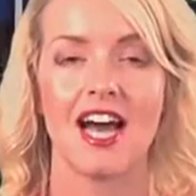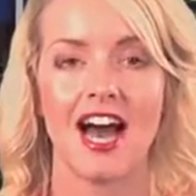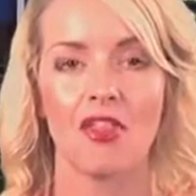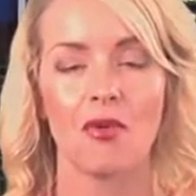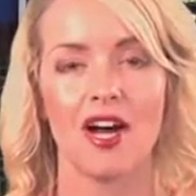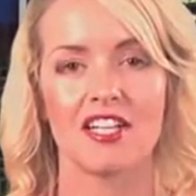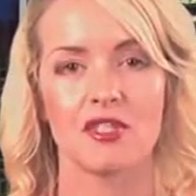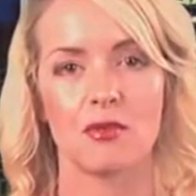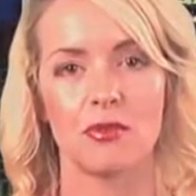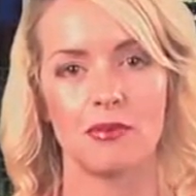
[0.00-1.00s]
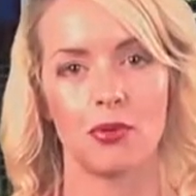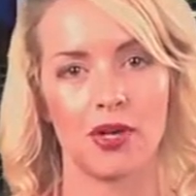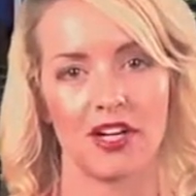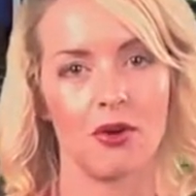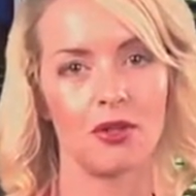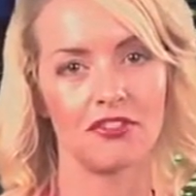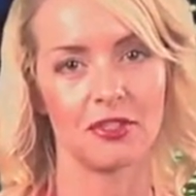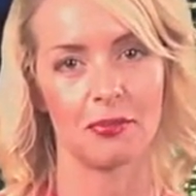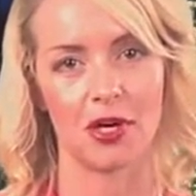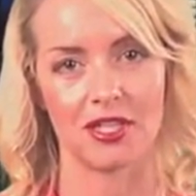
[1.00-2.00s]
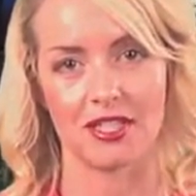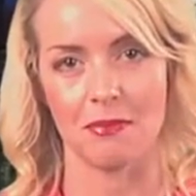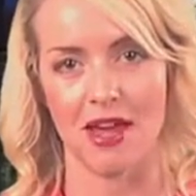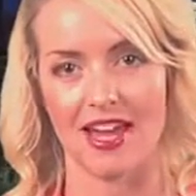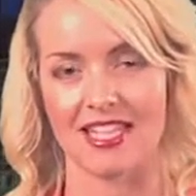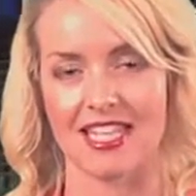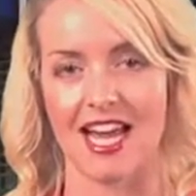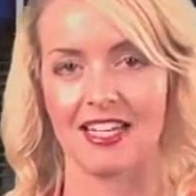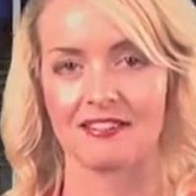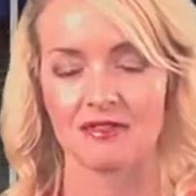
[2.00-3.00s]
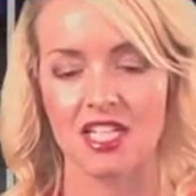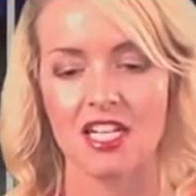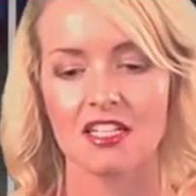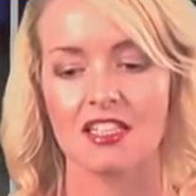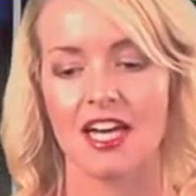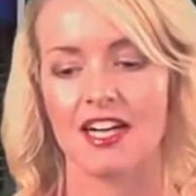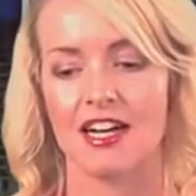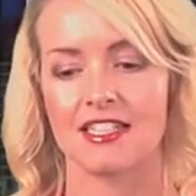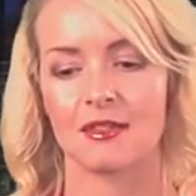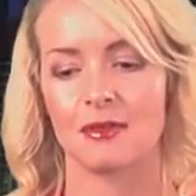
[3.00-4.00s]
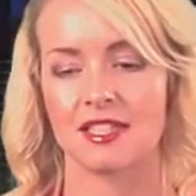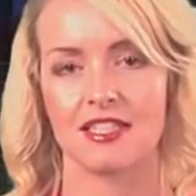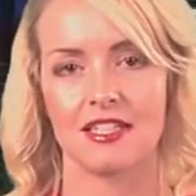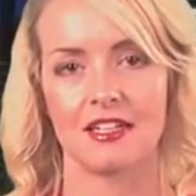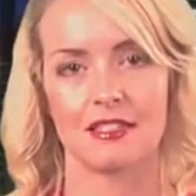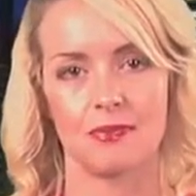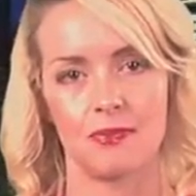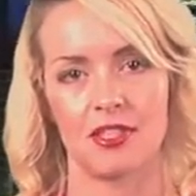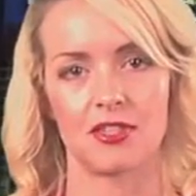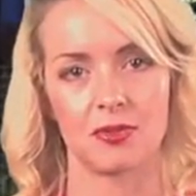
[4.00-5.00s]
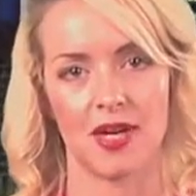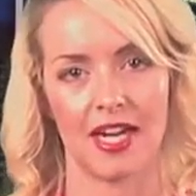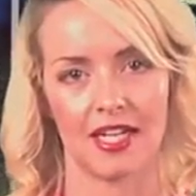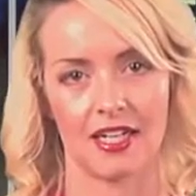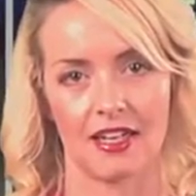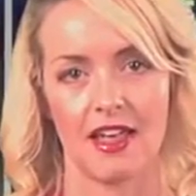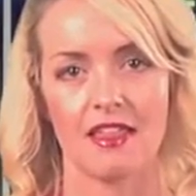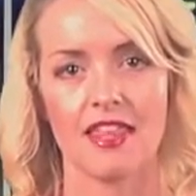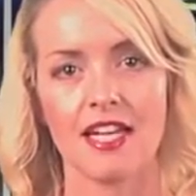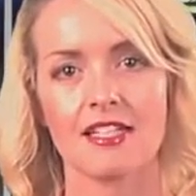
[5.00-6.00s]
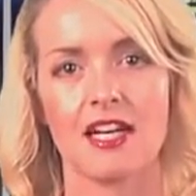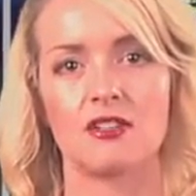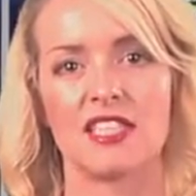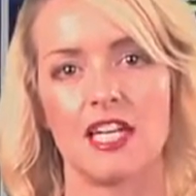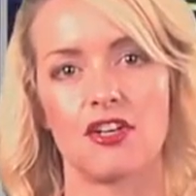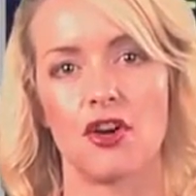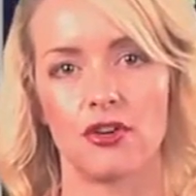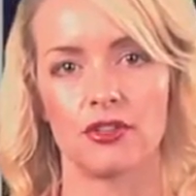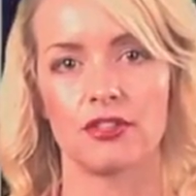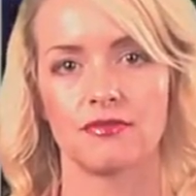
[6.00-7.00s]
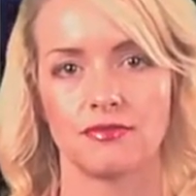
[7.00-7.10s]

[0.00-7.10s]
Otherwise, you will be putting all of your pots and pans out, like I did with this last bunch of rain. Thanks, El Niño.